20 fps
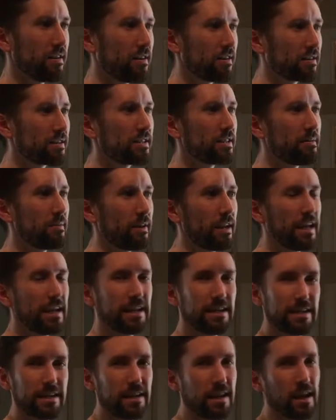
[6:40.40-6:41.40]
honestly about
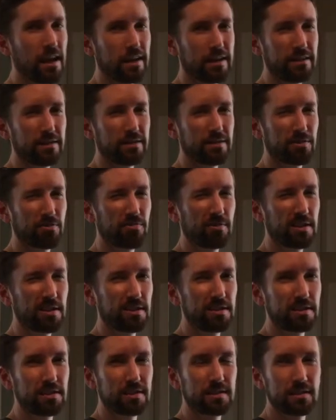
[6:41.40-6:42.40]
eighty-nine degrees.
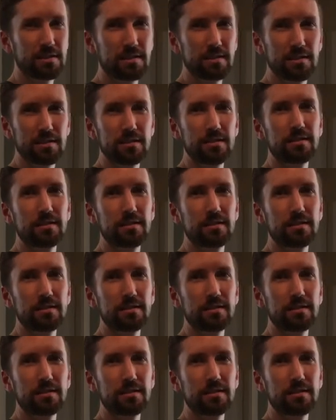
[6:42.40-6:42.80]
With like one hundred